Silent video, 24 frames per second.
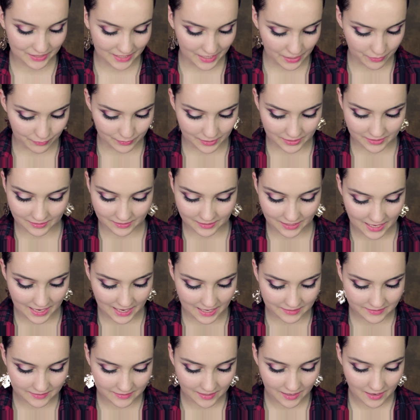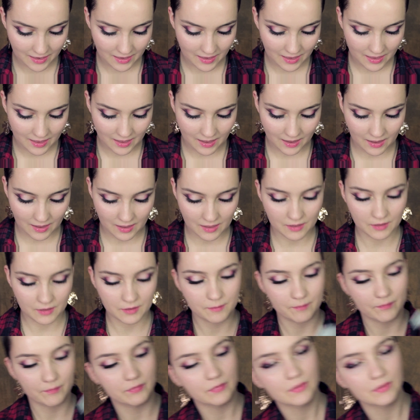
together a little kit. Um,